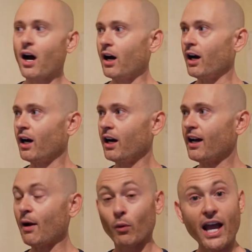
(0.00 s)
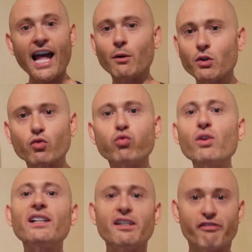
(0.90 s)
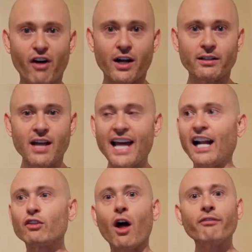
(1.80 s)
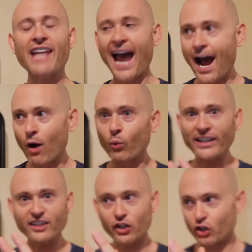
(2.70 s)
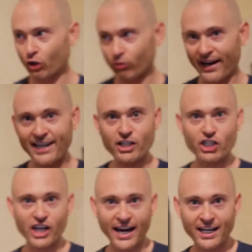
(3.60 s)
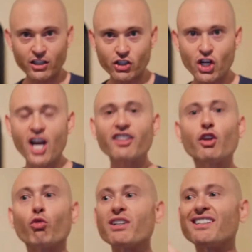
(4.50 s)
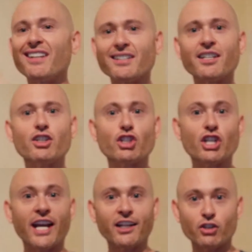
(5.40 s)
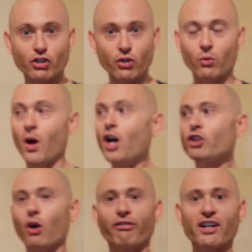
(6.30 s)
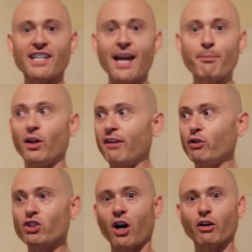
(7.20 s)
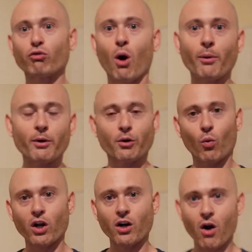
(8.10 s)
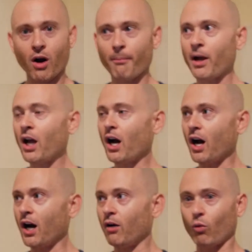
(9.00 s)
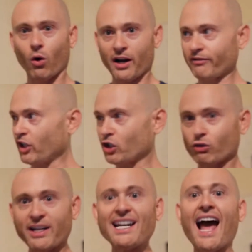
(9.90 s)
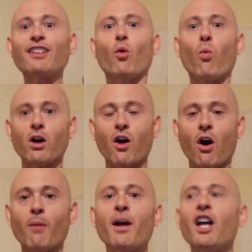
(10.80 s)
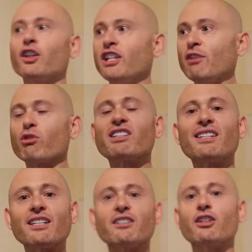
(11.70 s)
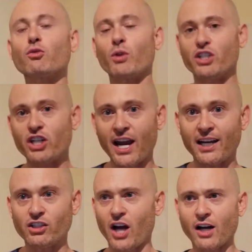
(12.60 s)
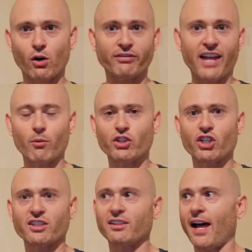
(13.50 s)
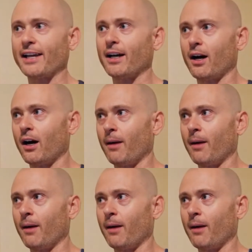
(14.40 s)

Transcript: And it was really fun. And I loved how with the terrain change, the resistance changed too. So for example, if you started rowing with one arm, or if the screen had the one arm, the resistance would change. I don't know if that was just like